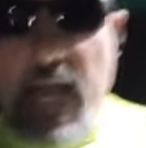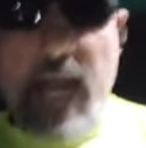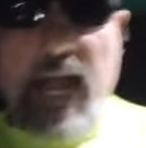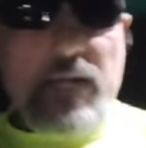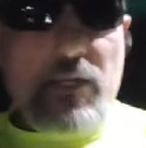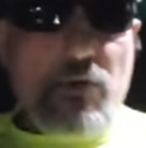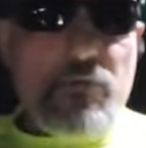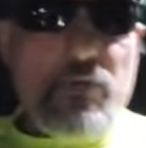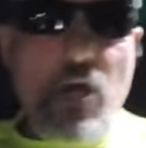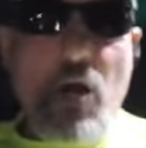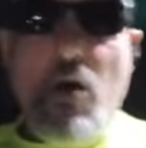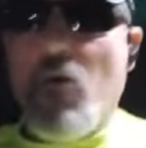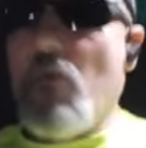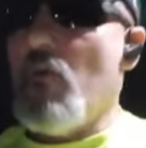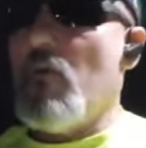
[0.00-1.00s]
I don't
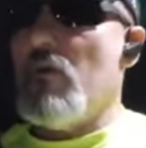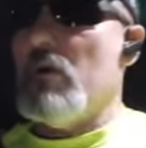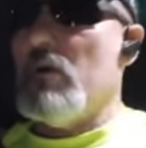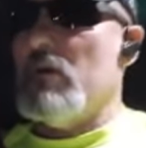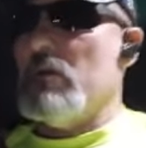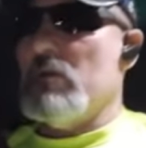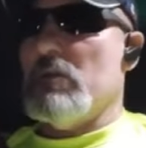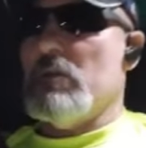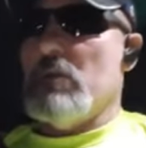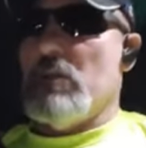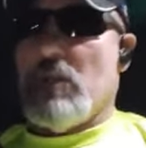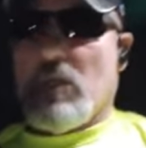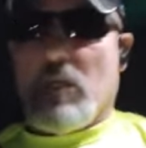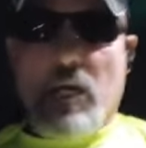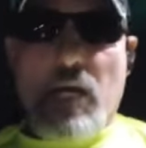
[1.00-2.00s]
know
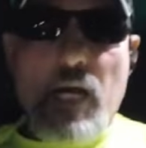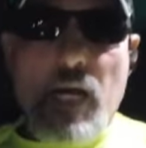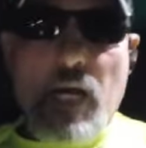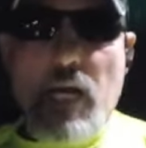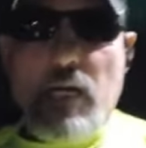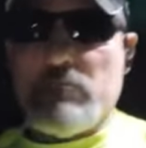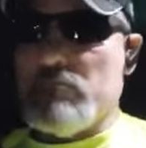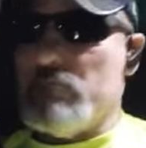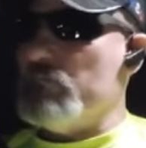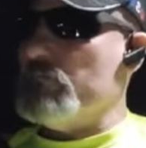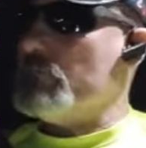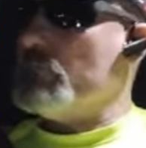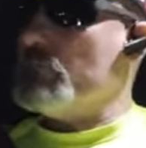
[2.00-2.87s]
how